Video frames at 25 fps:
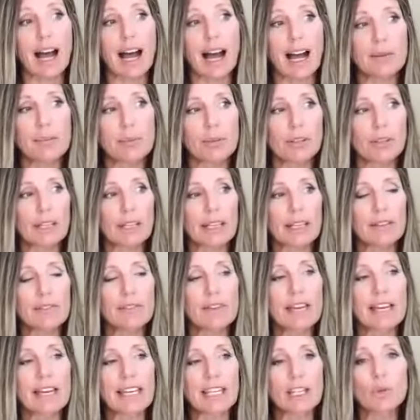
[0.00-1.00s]
I
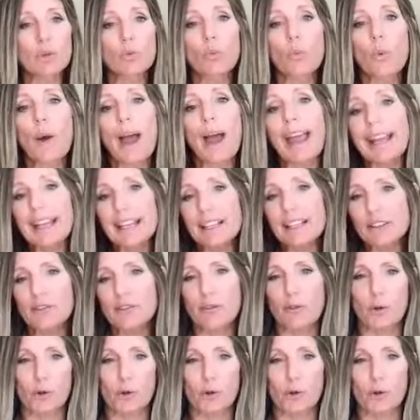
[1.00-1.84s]
believe he waited